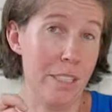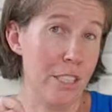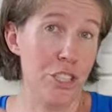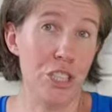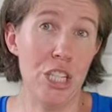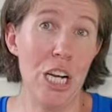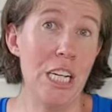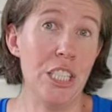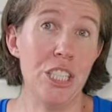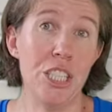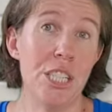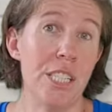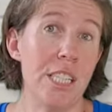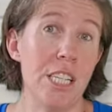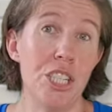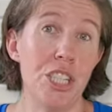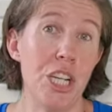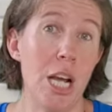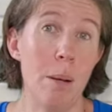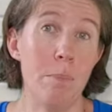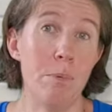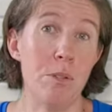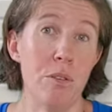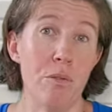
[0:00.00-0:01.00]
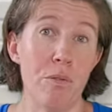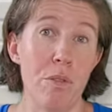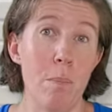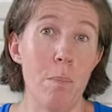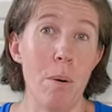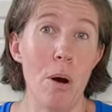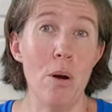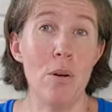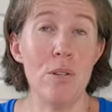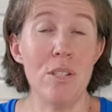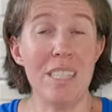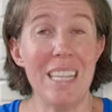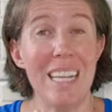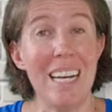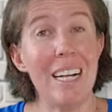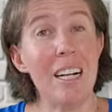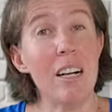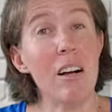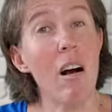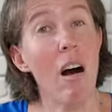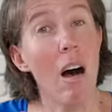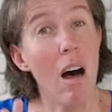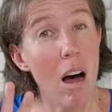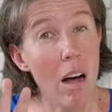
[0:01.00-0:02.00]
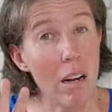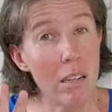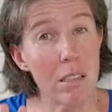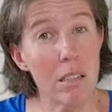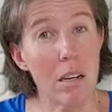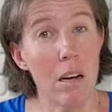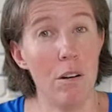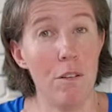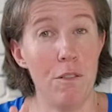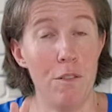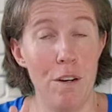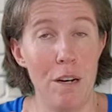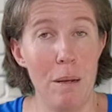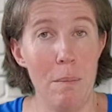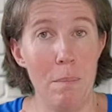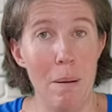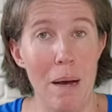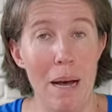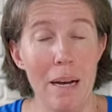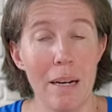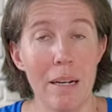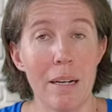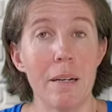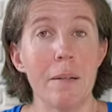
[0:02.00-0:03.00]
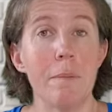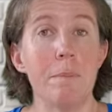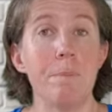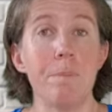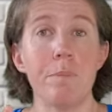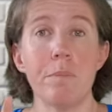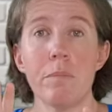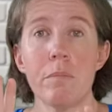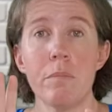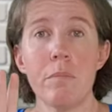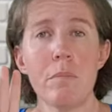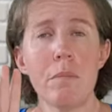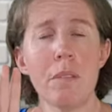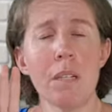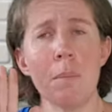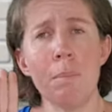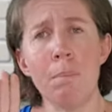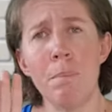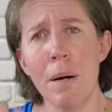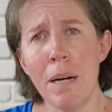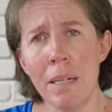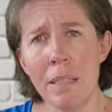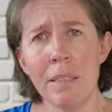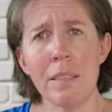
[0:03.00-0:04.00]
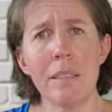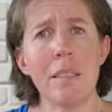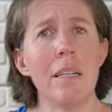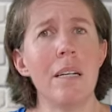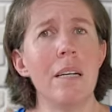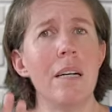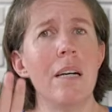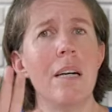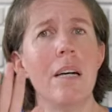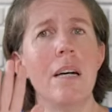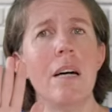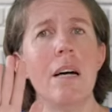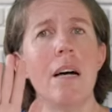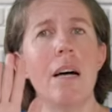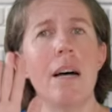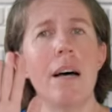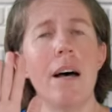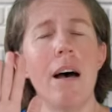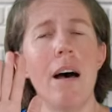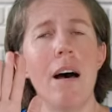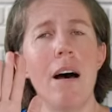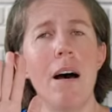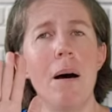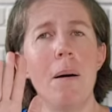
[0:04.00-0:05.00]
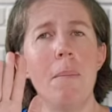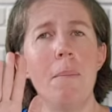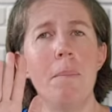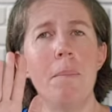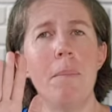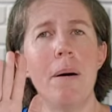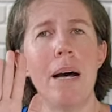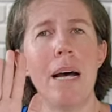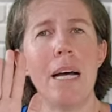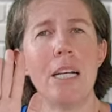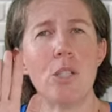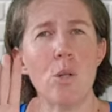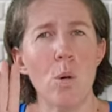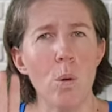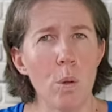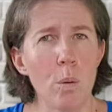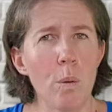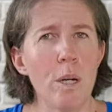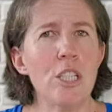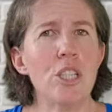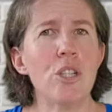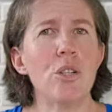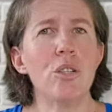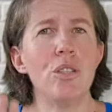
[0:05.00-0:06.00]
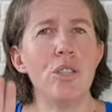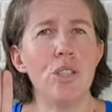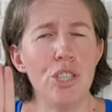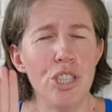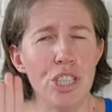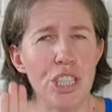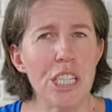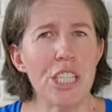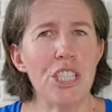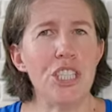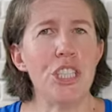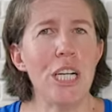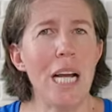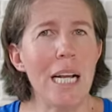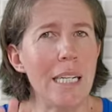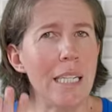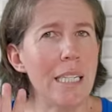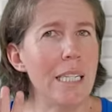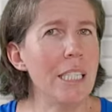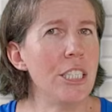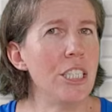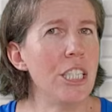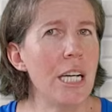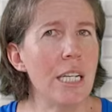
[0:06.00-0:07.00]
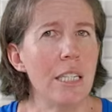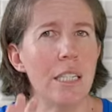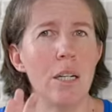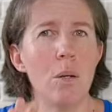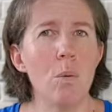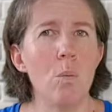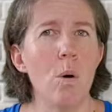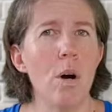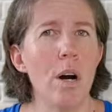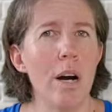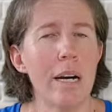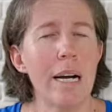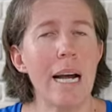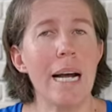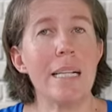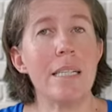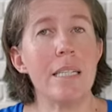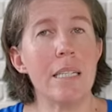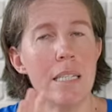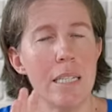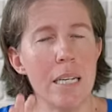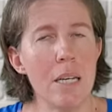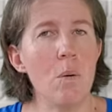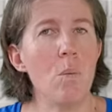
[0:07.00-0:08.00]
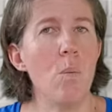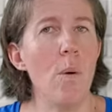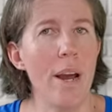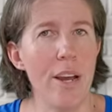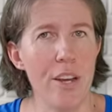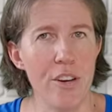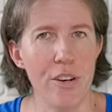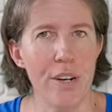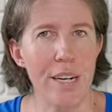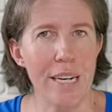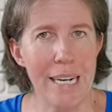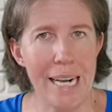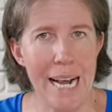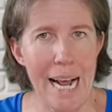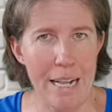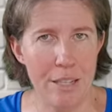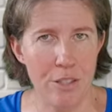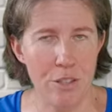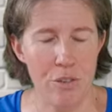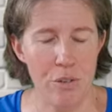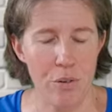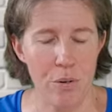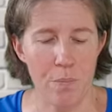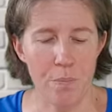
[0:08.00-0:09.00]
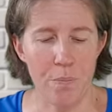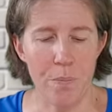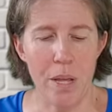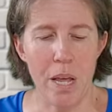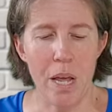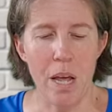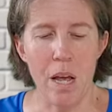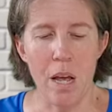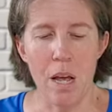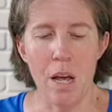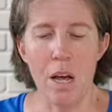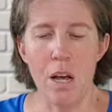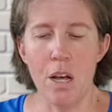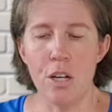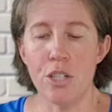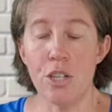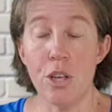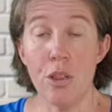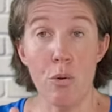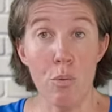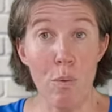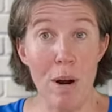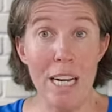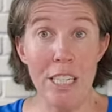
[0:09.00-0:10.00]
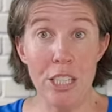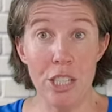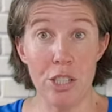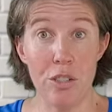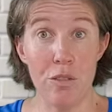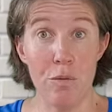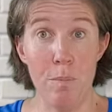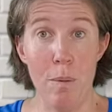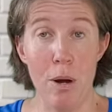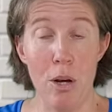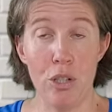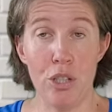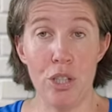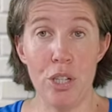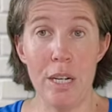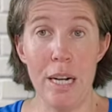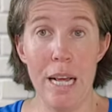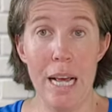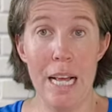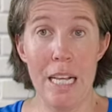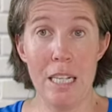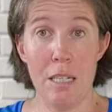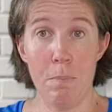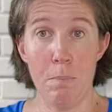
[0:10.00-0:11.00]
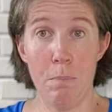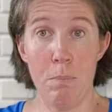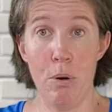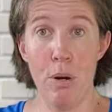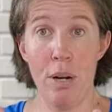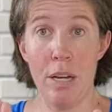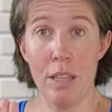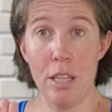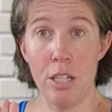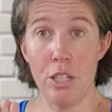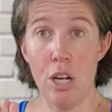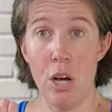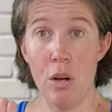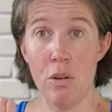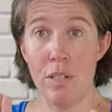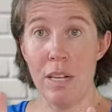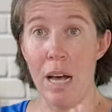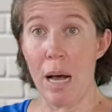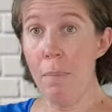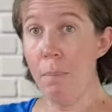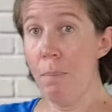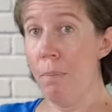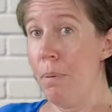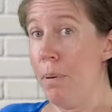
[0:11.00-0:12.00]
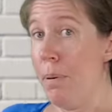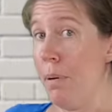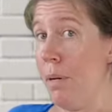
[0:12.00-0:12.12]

changes the shapes of the bones that can't go fully back. But it's always good to just gently work and see where you can get to. So the ranges of motion is pulling the toes up